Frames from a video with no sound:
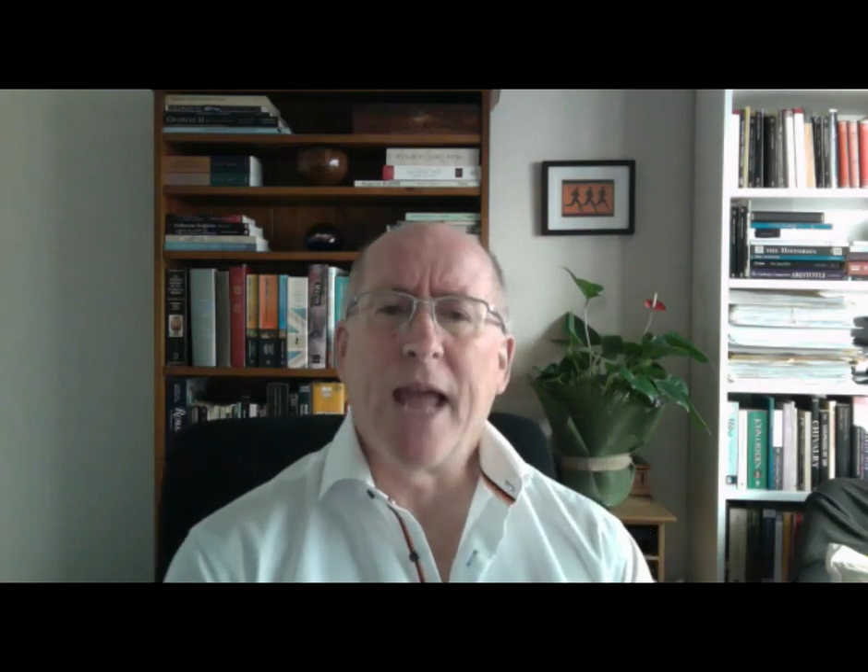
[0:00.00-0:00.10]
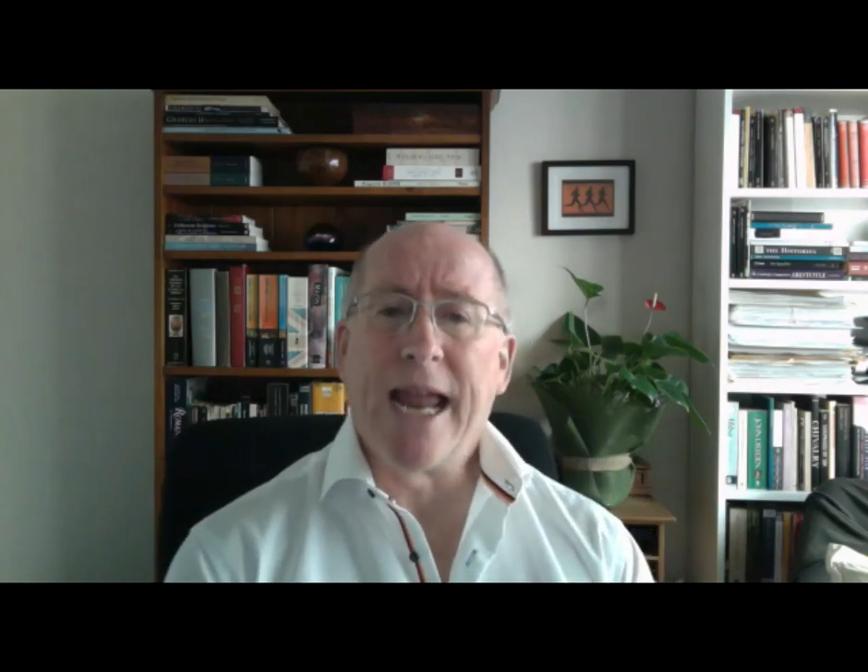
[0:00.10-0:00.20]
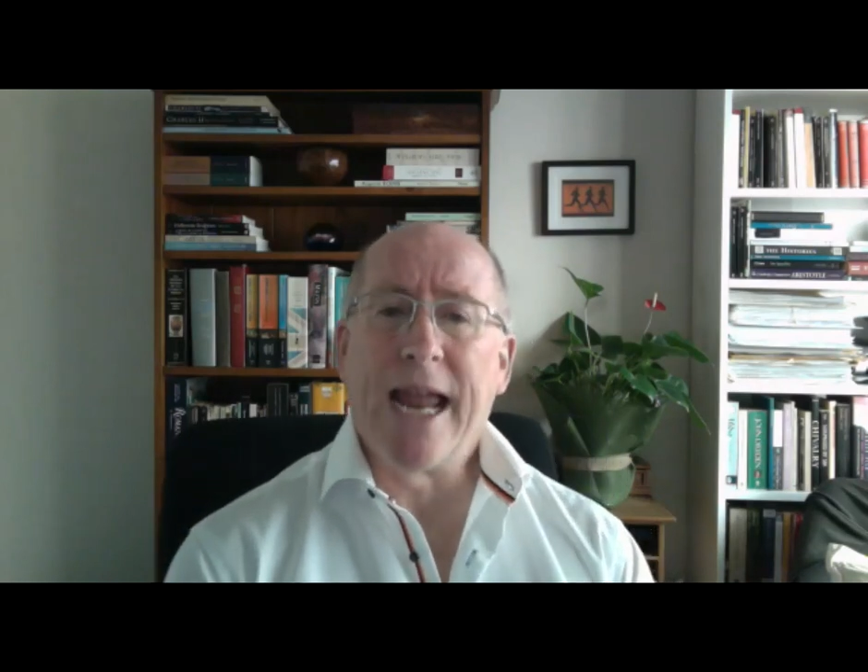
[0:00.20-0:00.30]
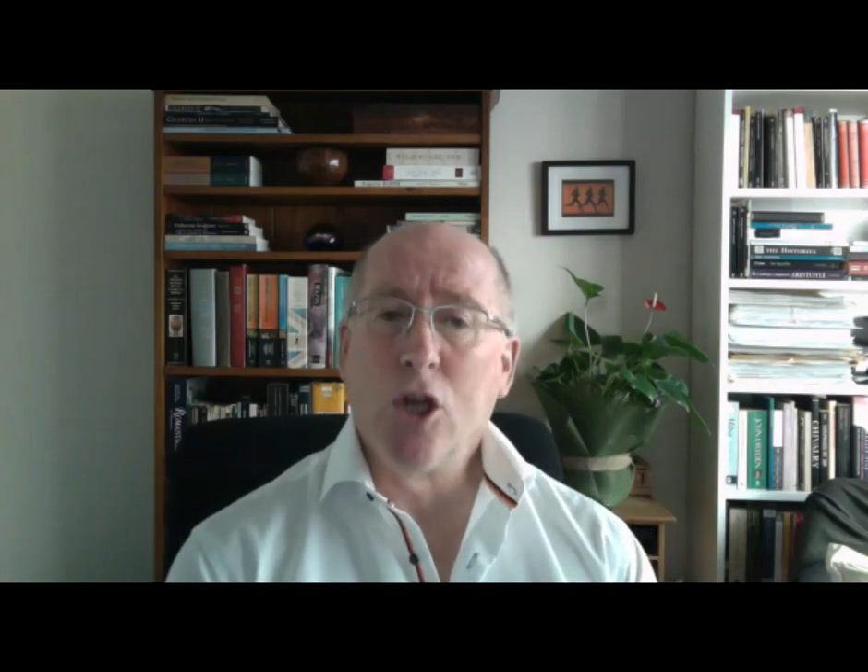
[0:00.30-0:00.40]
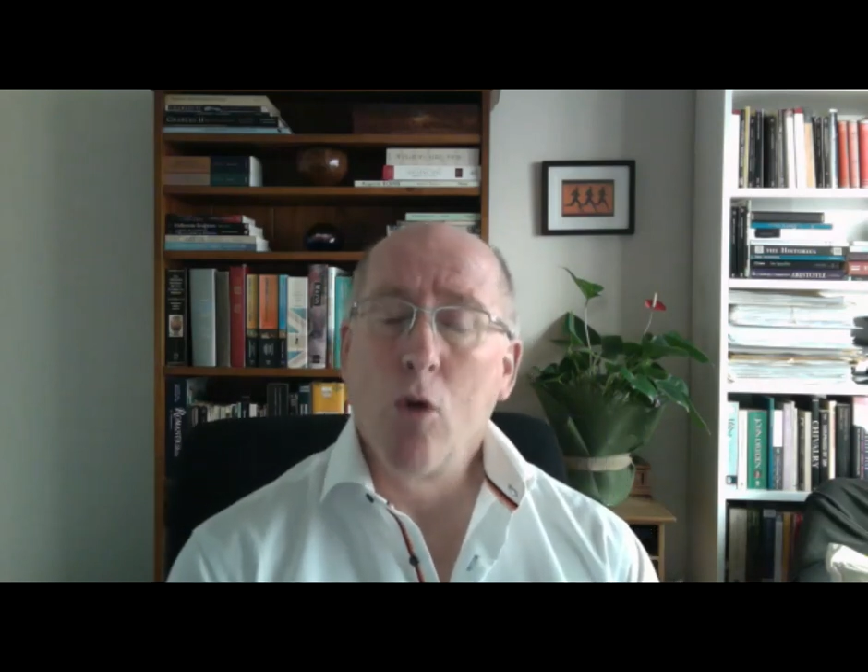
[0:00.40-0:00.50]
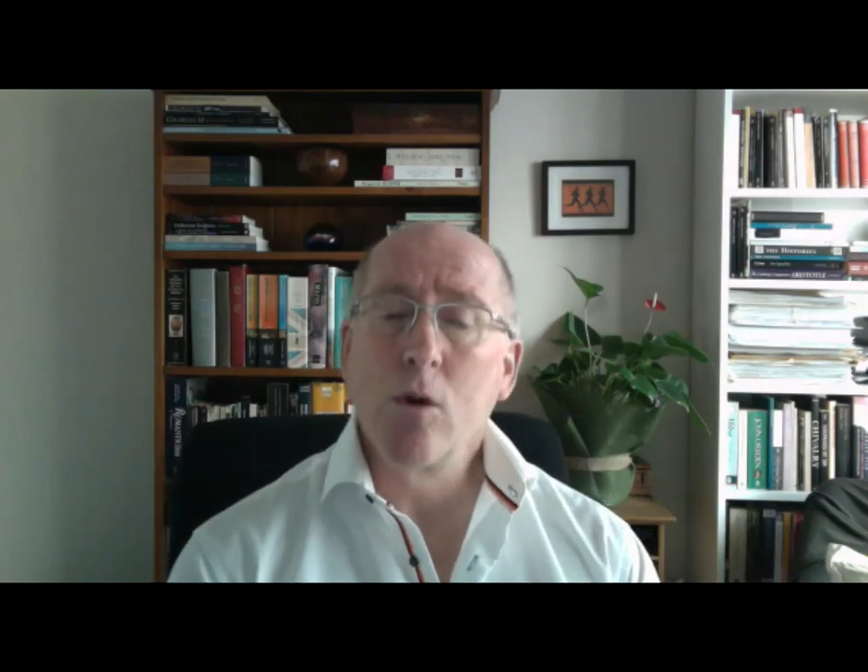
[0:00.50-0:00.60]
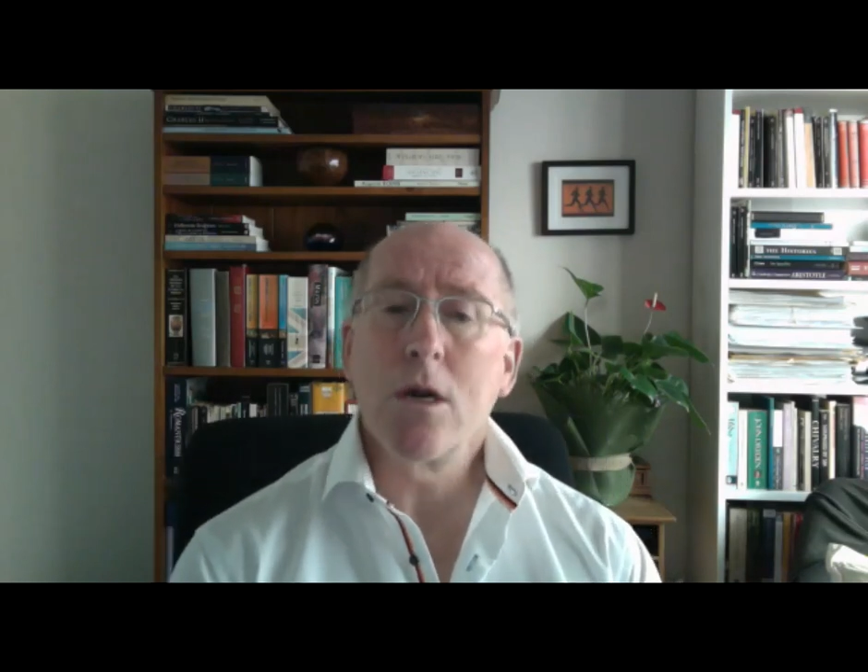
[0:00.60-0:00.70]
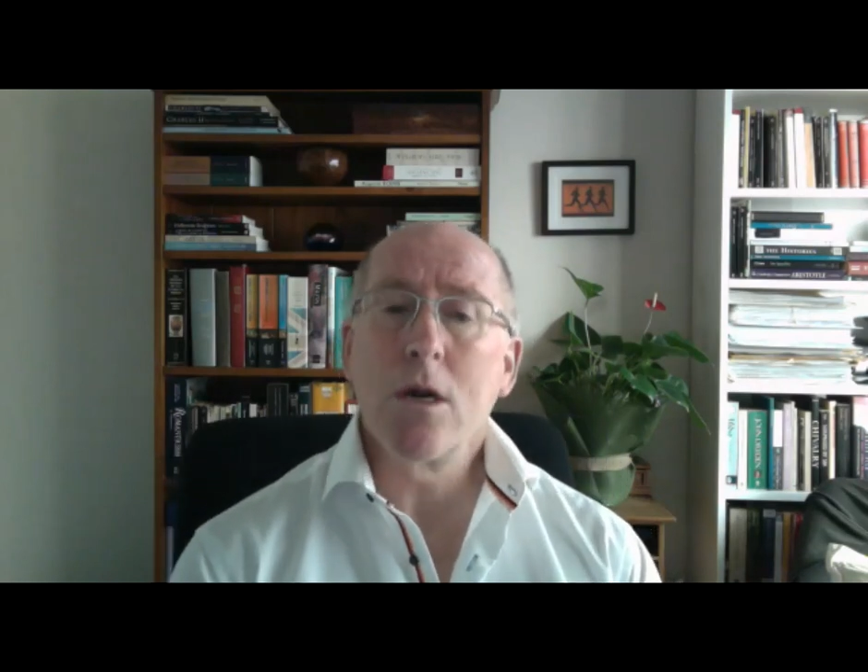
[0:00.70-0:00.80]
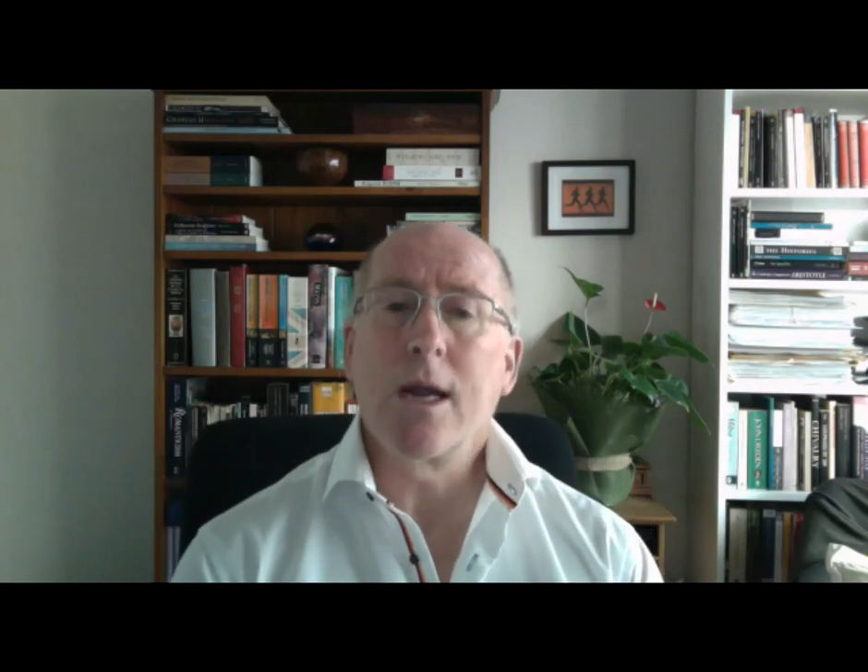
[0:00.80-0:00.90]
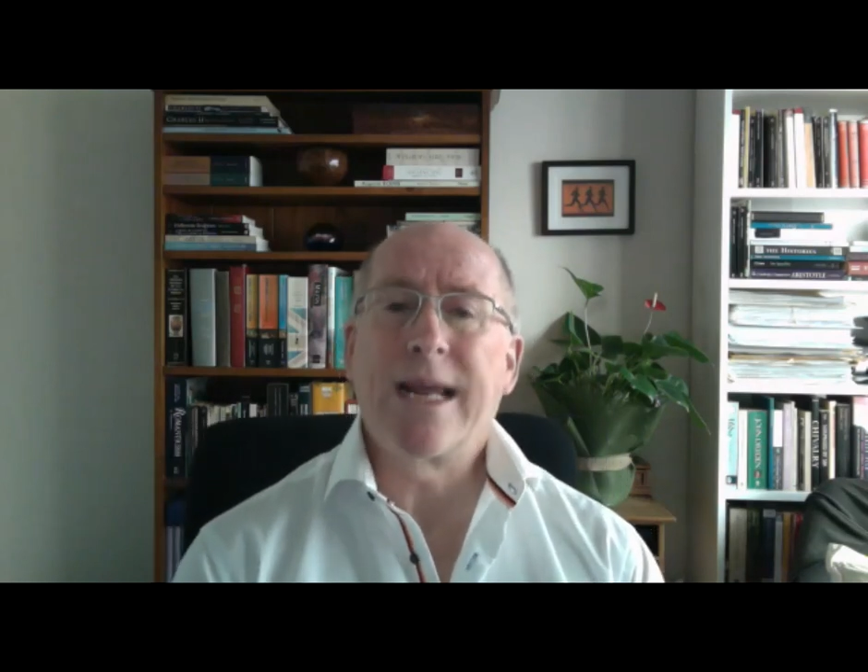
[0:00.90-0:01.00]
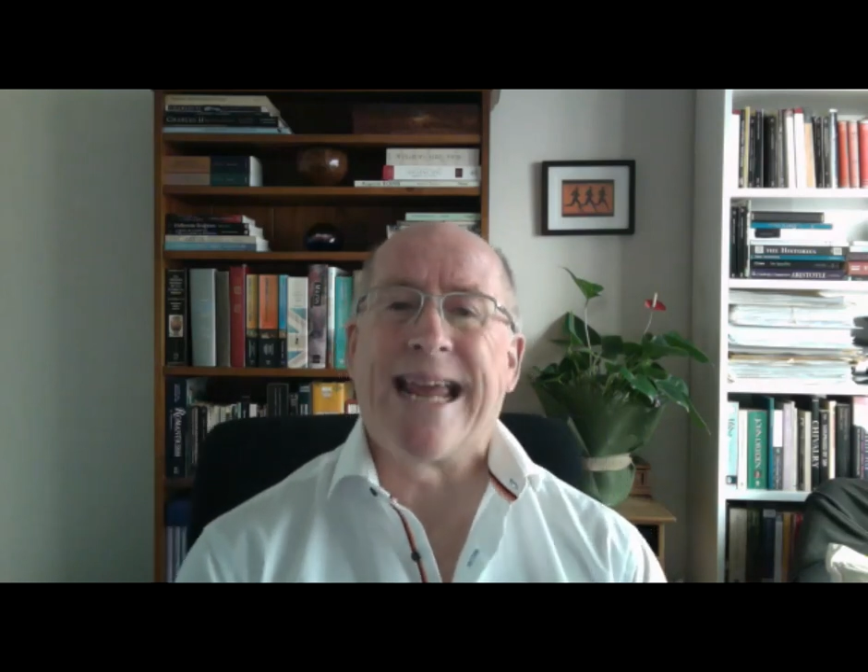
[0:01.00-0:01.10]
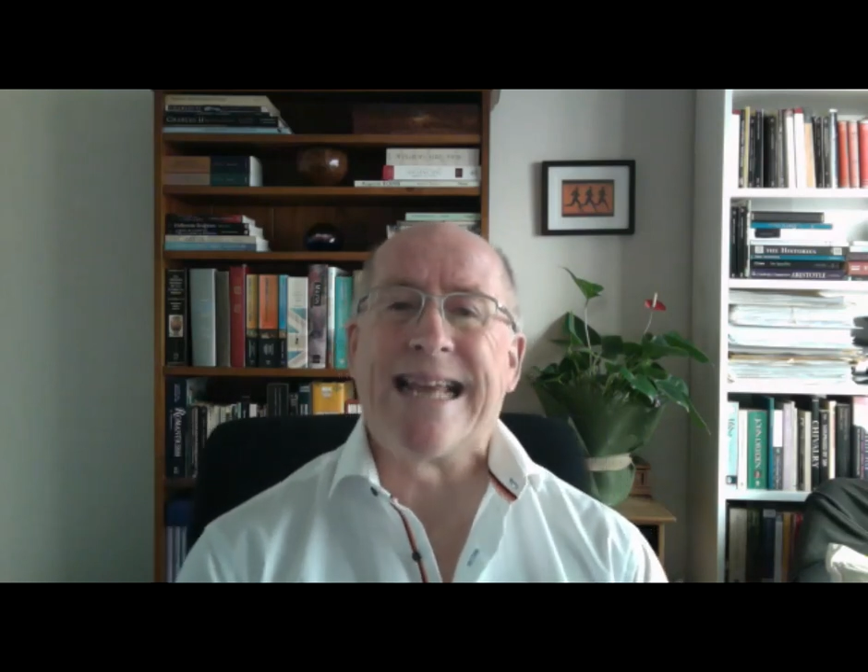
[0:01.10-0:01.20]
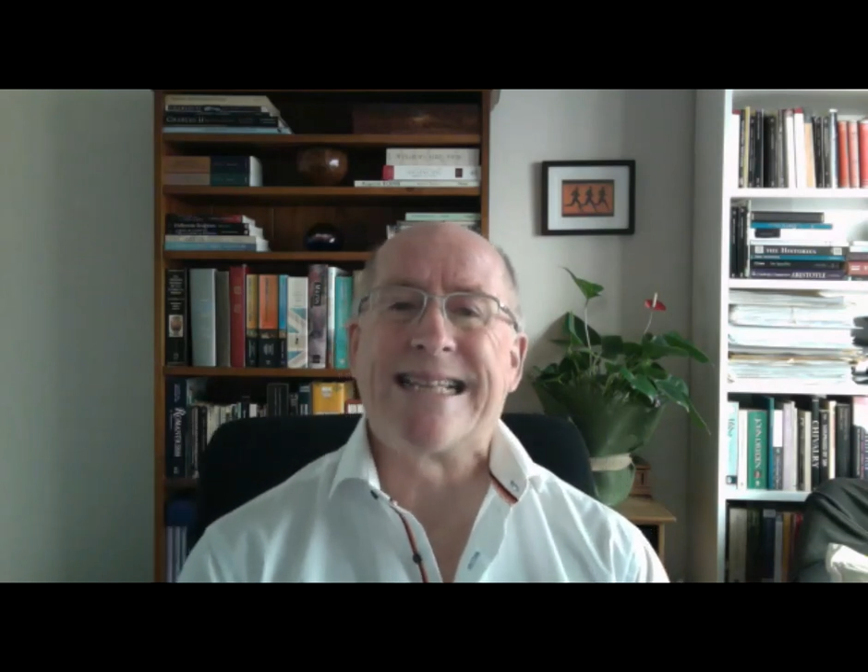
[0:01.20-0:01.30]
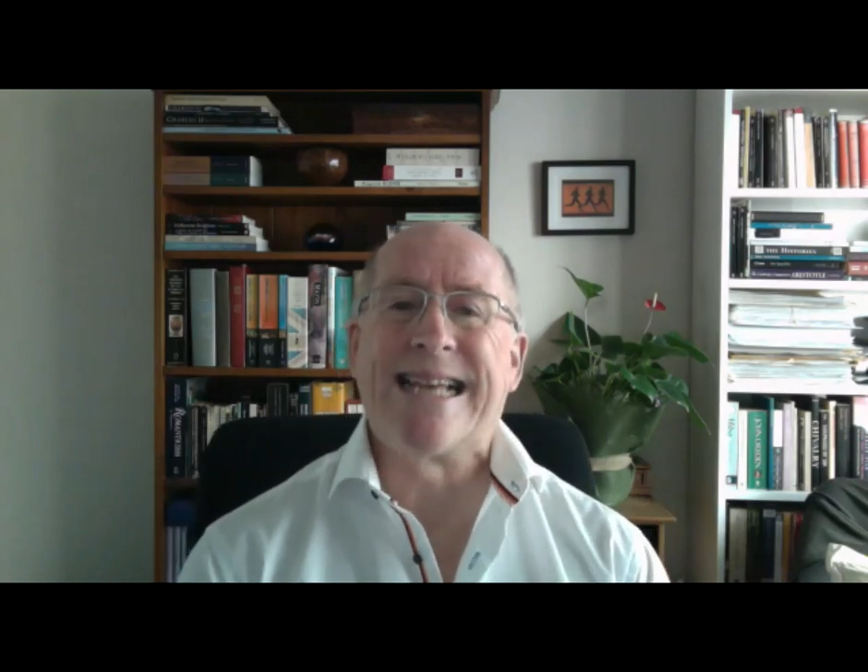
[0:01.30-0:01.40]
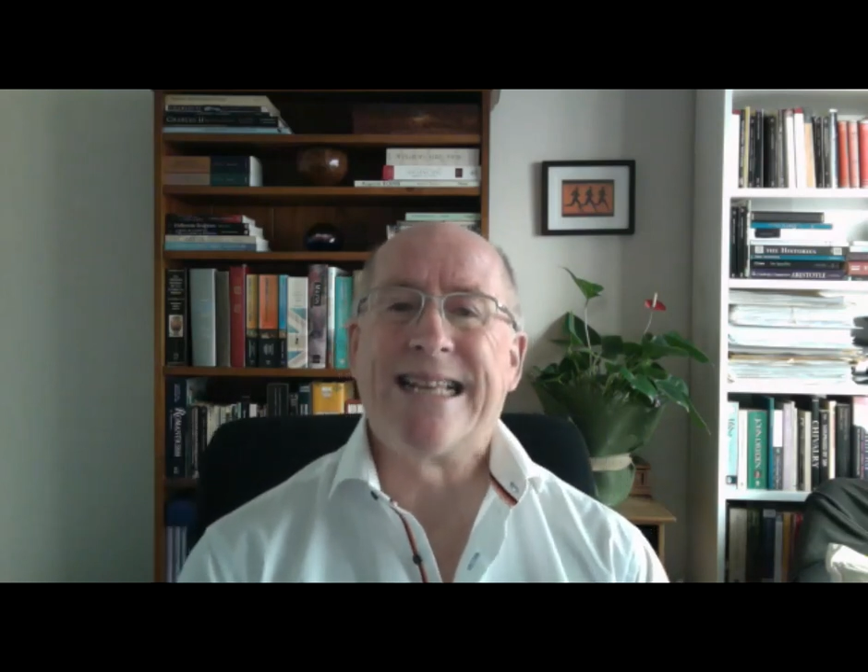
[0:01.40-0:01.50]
a lowercase